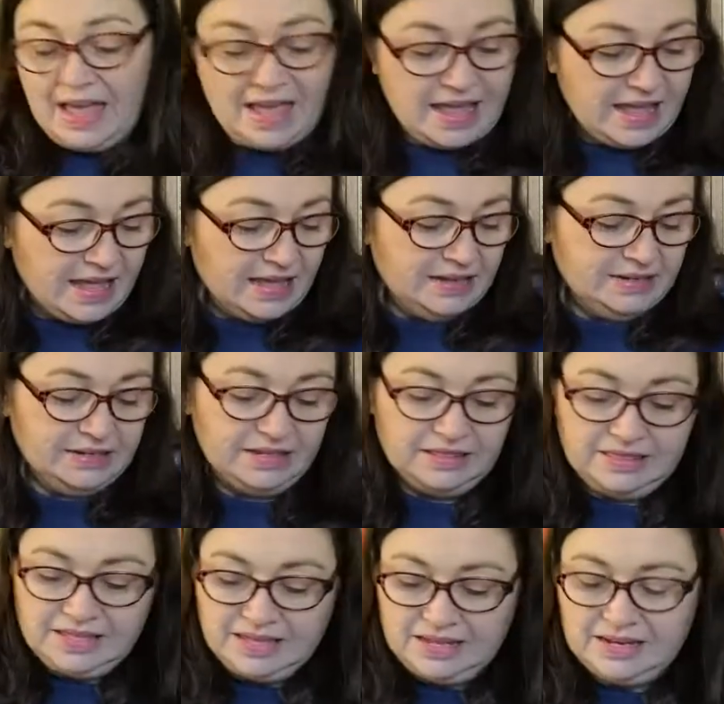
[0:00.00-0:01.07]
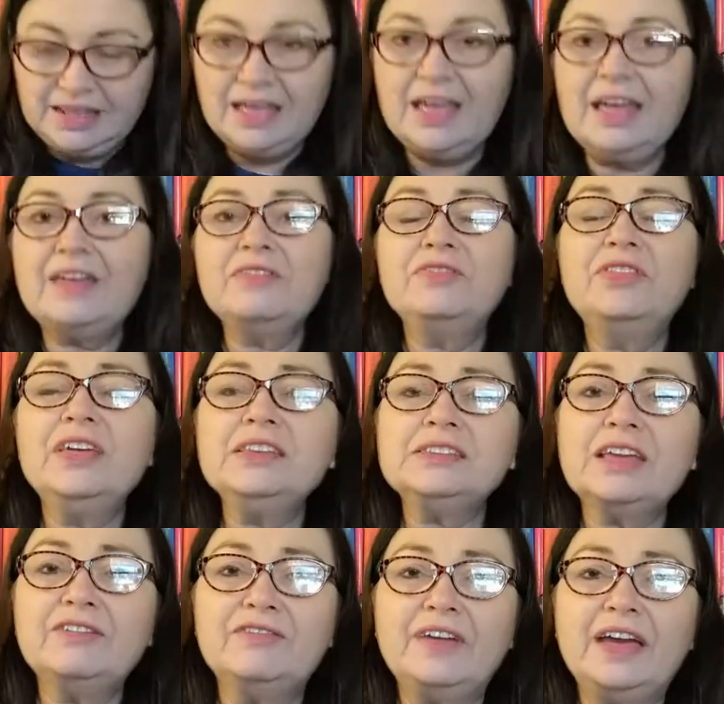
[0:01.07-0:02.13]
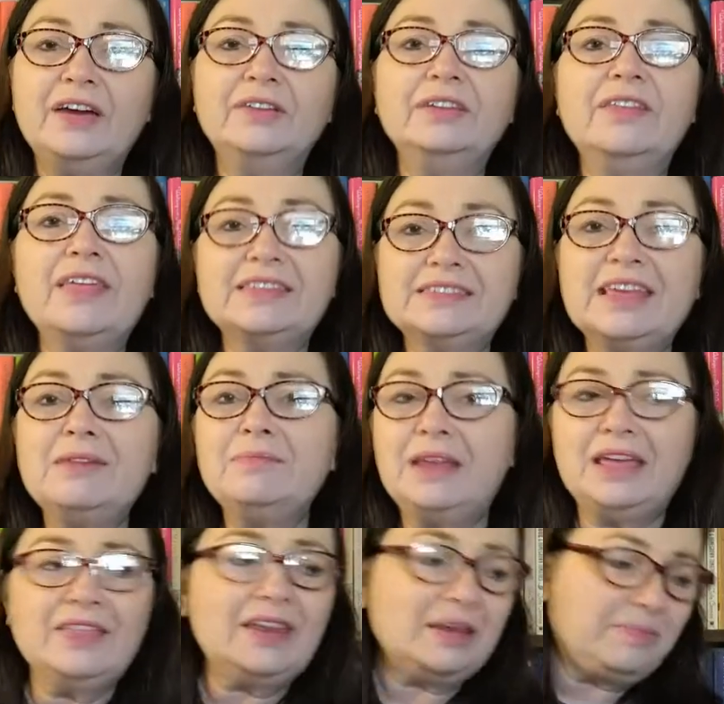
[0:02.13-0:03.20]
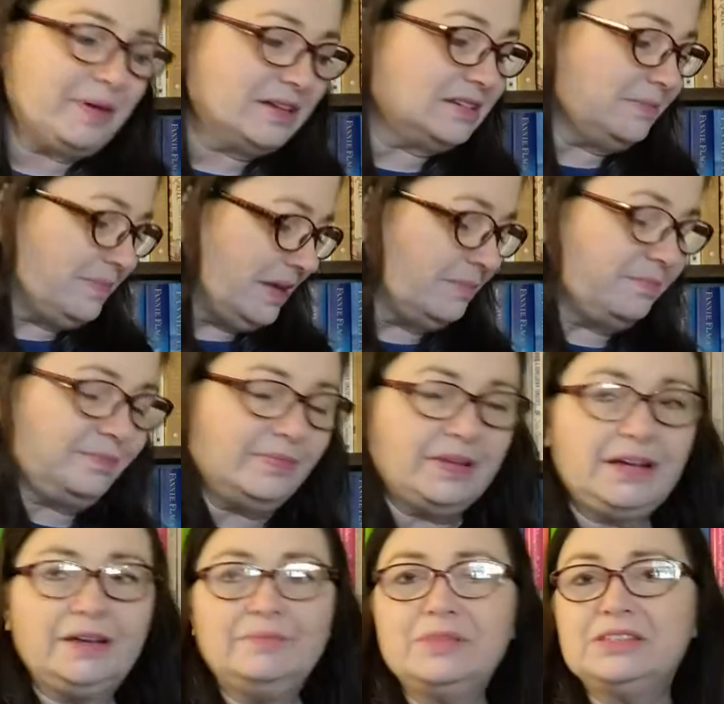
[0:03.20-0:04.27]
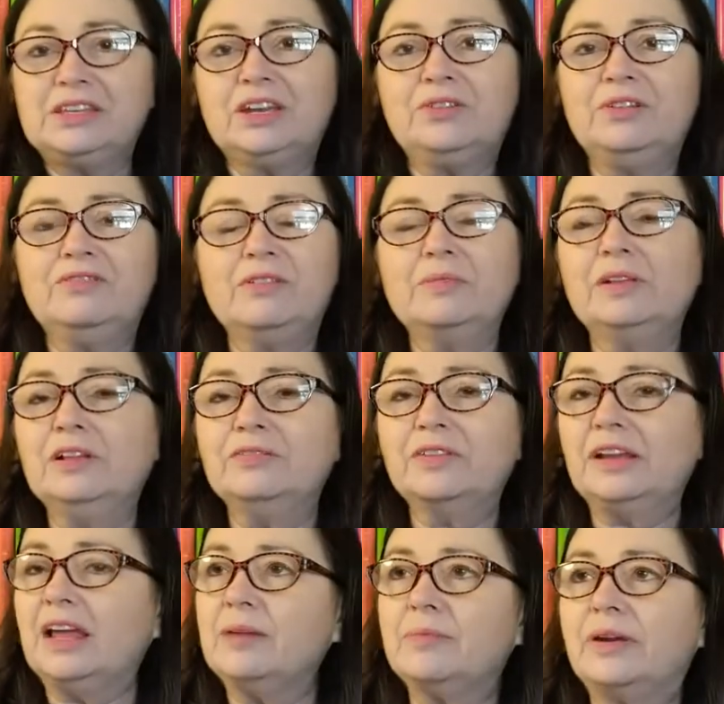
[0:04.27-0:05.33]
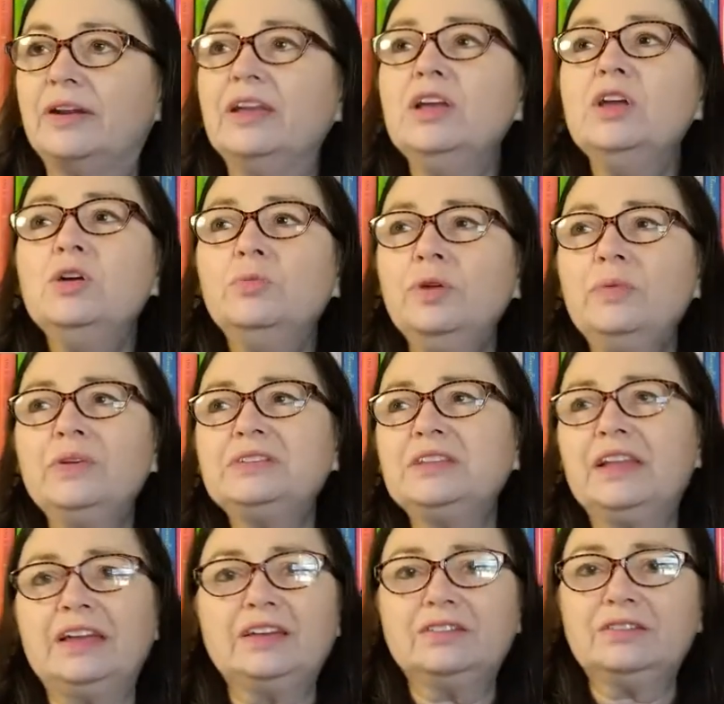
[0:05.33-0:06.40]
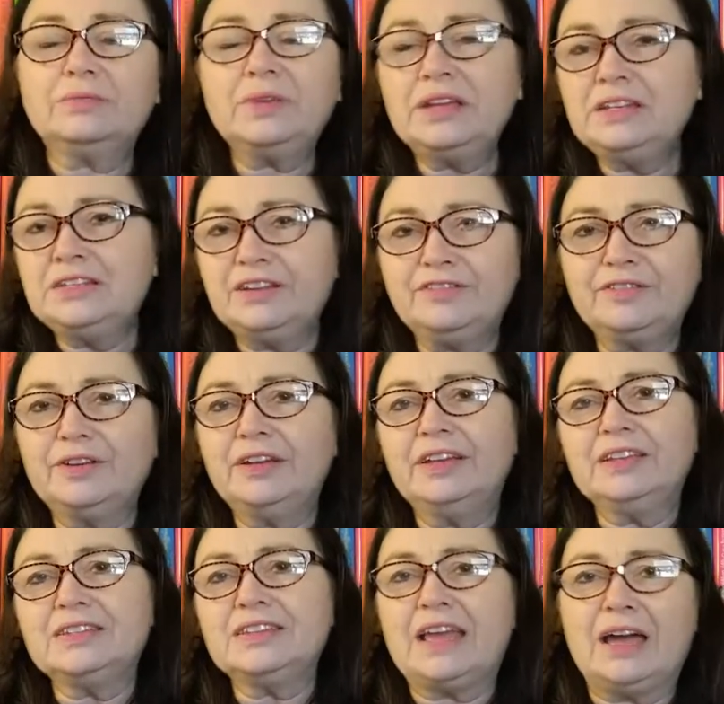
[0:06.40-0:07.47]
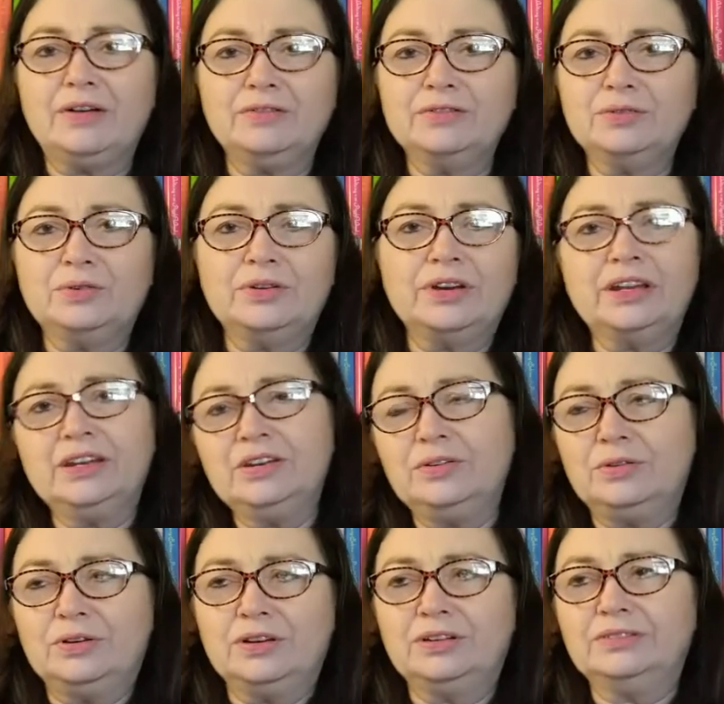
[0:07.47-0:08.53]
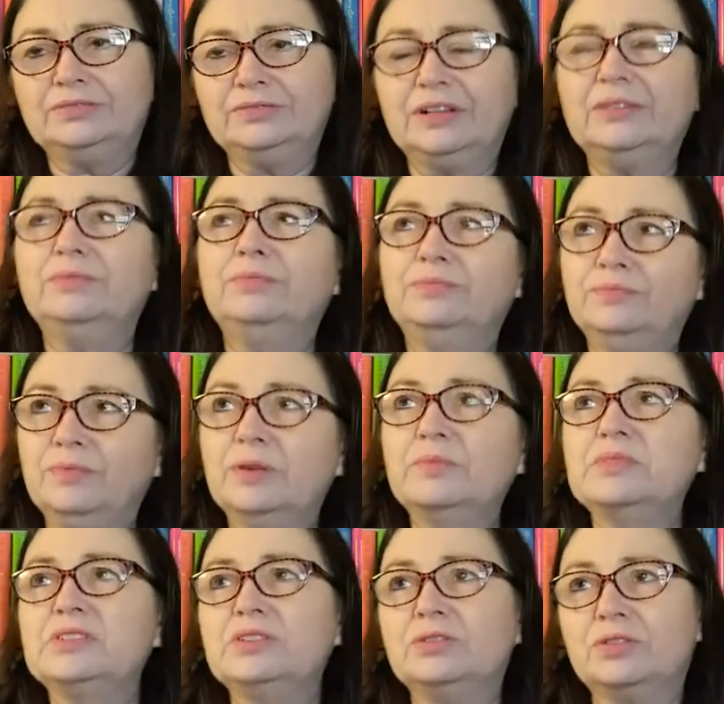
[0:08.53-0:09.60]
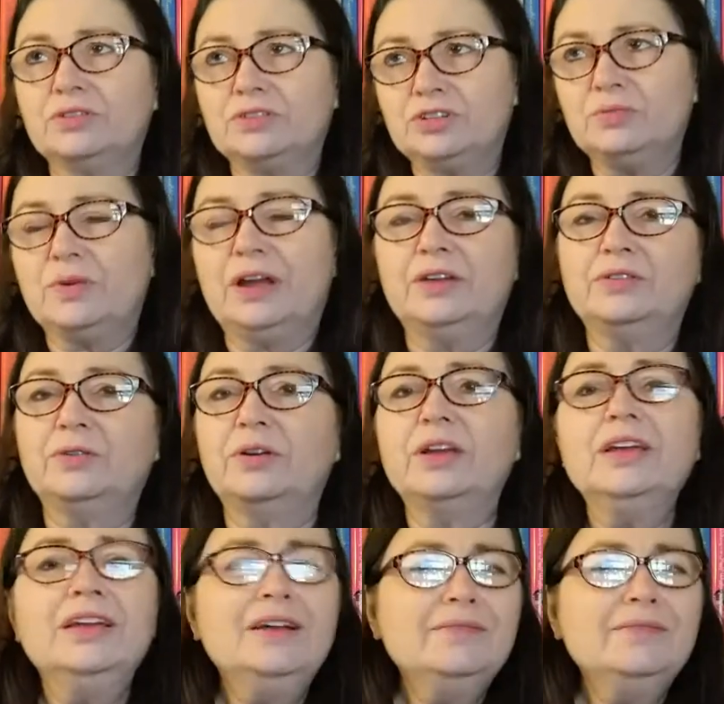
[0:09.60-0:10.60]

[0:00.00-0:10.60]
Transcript: And then this I found that same day that I picked up that Miss Hickory from the Little Free Library. We went to like 3 different outdoor, indoor, well, one was indoor, 2 were outdoor,